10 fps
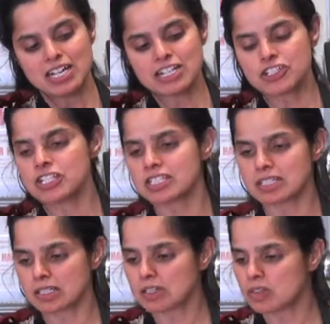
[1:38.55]
and
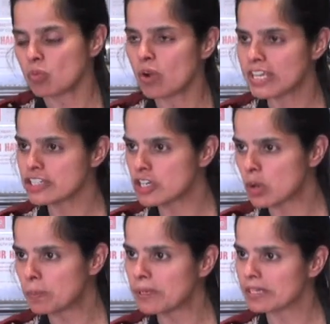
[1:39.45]
just wedge it
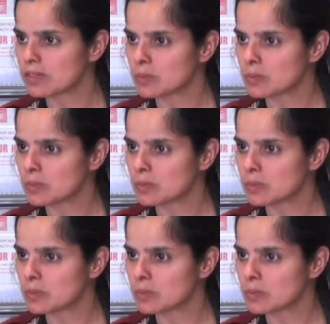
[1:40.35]
open